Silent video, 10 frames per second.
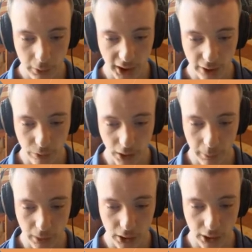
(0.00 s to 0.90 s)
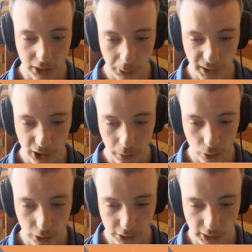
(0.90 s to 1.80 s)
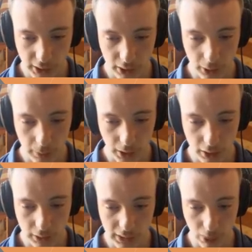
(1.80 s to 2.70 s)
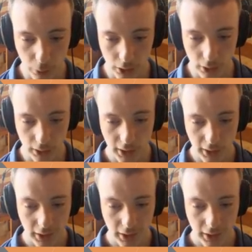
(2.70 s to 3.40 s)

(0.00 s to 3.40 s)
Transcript: you would have that be an expandable list item, and so on.